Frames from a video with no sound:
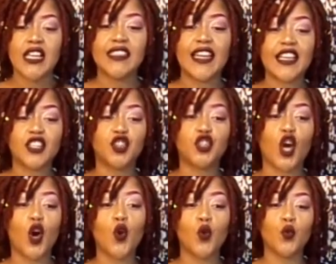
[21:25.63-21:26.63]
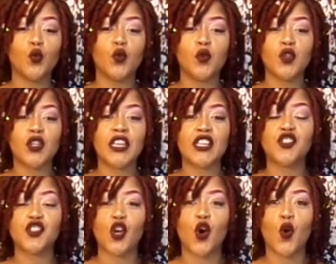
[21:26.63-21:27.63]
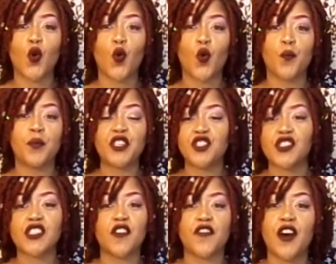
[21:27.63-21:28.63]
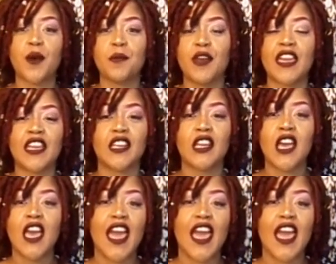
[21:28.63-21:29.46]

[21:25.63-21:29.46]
Like, don't beat yourself up and